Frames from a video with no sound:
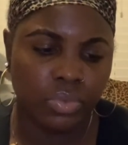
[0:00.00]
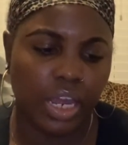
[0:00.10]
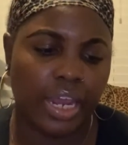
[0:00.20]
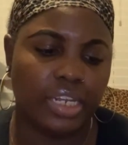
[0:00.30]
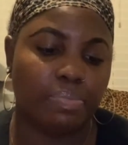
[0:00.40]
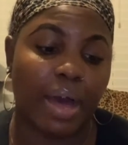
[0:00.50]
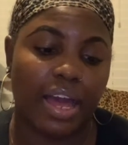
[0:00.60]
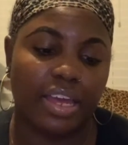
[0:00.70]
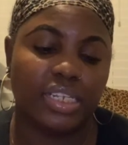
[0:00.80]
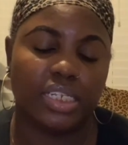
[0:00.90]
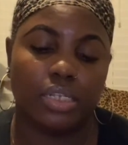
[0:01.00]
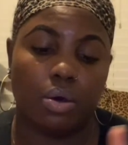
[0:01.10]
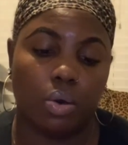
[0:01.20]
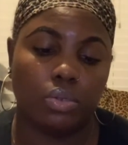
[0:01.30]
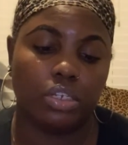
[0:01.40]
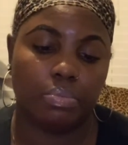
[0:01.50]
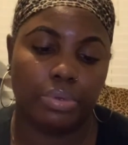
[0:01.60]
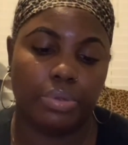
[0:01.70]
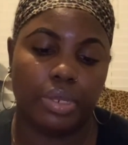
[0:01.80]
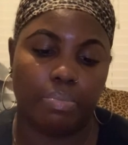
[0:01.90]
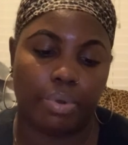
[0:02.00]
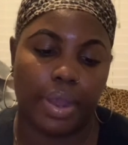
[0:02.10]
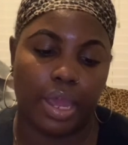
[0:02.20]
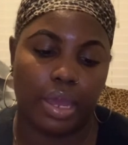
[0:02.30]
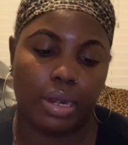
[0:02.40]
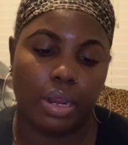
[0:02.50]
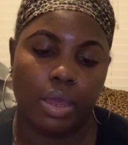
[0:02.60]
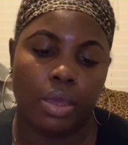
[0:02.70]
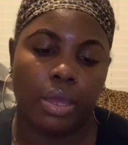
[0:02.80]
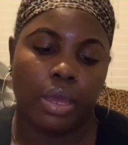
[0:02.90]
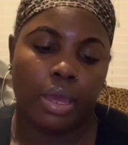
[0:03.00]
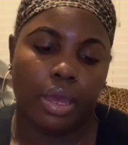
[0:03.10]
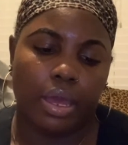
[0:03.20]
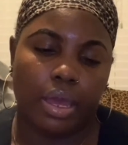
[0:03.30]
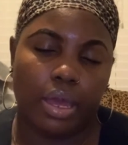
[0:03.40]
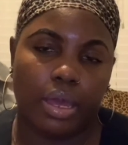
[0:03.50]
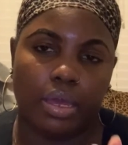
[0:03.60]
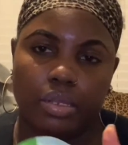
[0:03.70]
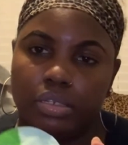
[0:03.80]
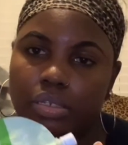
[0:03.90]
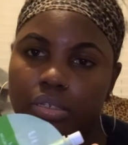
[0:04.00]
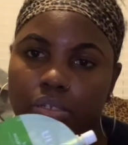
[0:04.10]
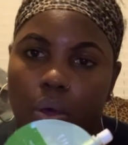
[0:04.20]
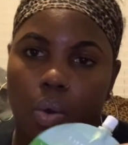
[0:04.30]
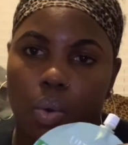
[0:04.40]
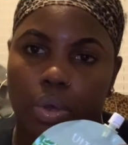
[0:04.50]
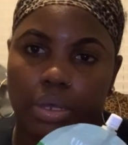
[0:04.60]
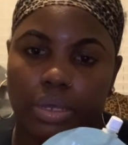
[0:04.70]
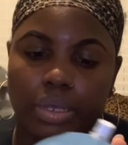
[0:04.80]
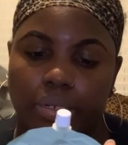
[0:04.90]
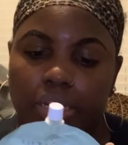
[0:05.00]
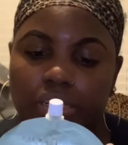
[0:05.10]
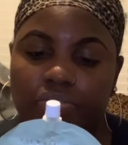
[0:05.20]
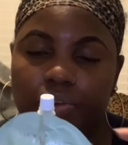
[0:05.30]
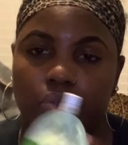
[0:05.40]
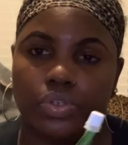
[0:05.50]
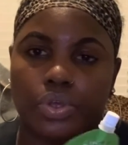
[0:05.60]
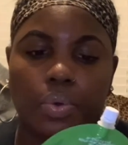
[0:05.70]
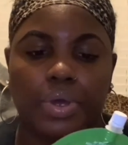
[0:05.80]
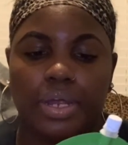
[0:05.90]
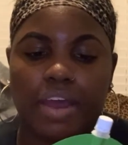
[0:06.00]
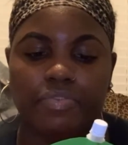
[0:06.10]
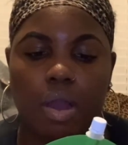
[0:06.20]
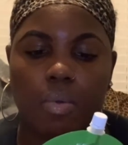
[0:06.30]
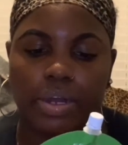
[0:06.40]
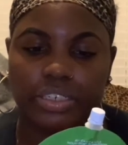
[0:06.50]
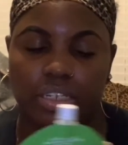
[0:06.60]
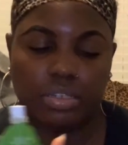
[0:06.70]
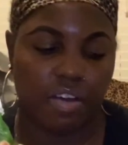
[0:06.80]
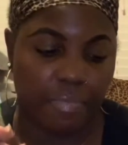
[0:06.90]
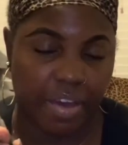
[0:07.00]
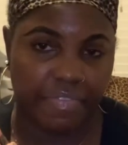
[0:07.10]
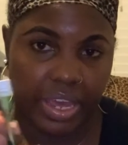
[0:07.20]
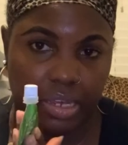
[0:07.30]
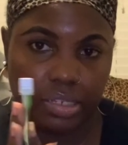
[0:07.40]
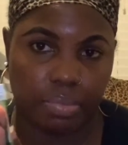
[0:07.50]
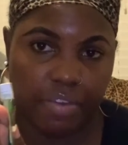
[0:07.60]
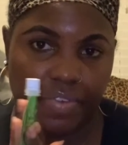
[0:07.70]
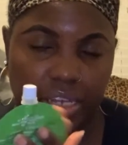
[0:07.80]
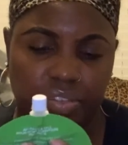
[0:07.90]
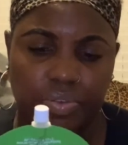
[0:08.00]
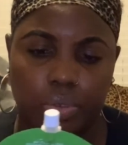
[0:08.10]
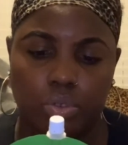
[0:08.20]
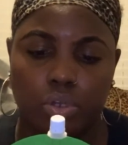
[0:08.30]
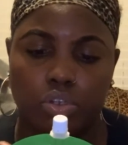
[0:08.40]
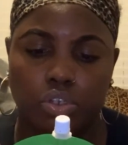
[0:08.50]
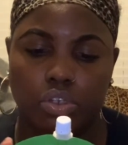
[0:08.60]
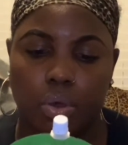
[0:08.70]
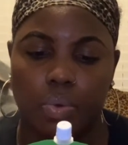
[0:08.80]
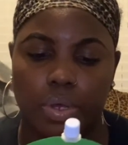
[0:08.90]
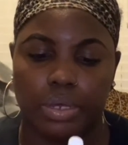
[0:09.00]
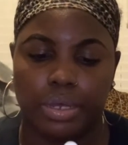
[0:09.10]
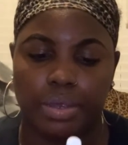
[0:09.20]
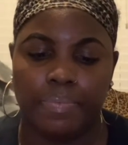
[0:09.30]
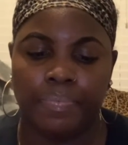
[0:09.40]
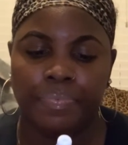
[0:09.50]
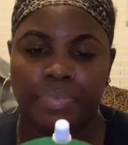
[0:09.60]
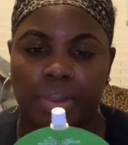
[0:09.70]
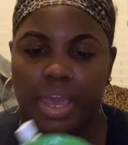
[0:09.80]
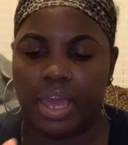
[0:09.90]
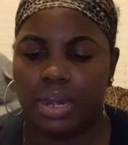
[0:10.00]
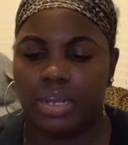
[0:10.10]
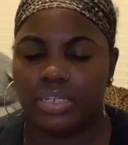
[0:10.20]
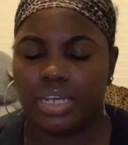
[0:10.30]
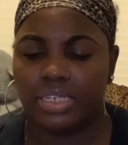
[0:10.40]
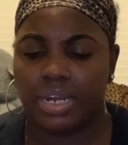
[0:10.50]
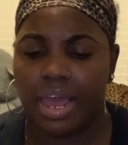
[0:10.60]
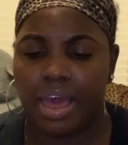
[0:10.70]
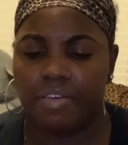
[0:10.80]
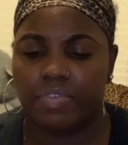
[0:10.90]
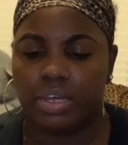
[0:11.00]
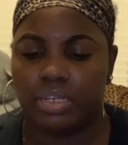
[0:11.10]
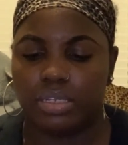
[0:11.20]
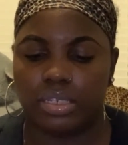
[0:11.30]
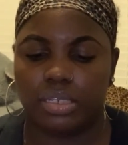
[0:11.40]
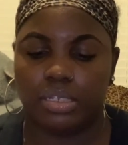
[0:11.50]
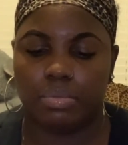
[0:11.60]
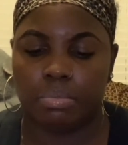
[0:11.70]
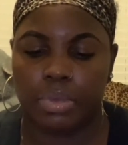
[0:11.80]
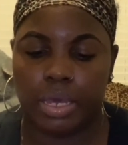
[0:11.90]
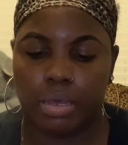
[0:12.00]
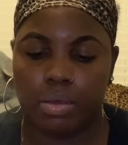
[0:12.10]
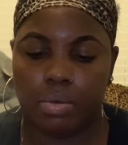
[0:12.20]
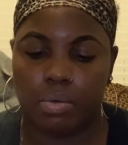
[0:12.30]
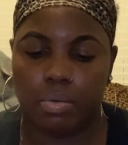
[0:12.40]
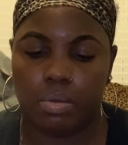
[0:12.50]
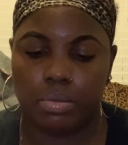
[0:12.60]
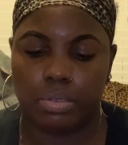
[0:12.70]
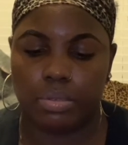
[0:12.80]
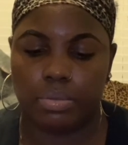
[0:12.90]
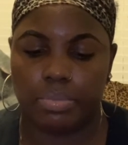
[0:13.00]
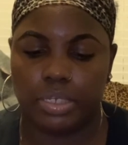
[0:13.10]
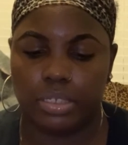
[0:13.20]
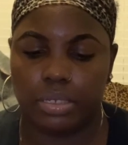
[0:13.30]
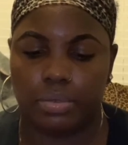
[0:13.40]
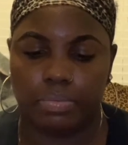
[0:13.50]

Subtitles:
and it's the Ulta Beauty brand, it's so good. This feels so good. After I wash this off my face feels so good. And it doesn't have a smell. Let me see.